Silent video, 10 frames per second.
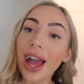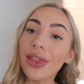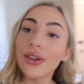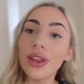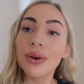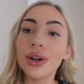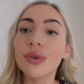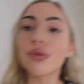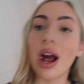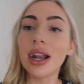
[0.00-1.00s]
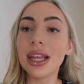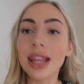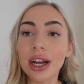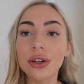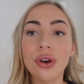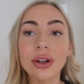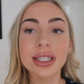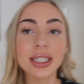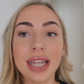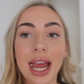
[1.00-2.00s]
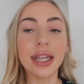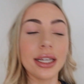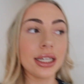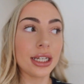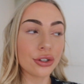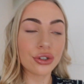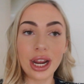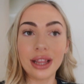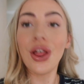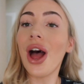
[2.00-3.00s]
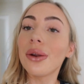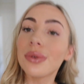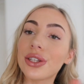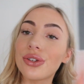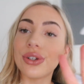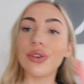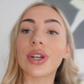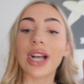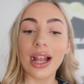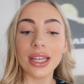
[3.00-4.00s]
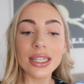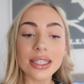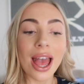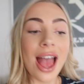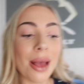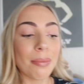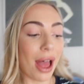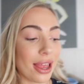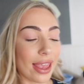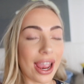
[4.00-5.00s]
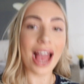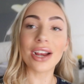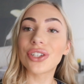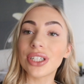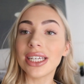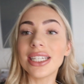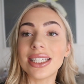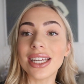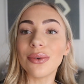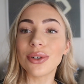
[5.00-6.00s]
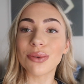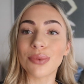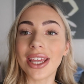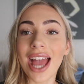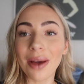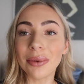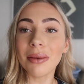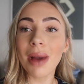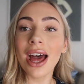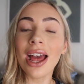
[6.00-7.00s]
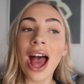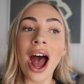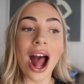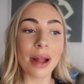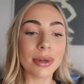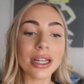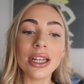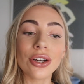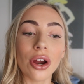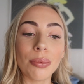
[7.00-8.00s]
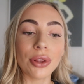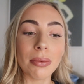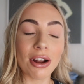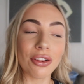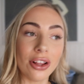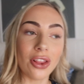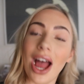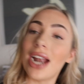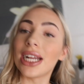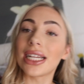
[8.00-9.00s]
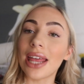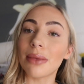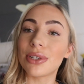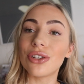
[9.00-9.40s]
I thought they were gonna run and like not stay in a straight line with the two different colors, but they actually did, which I'm really happy about. I'm gonna go put them out on the line and get them to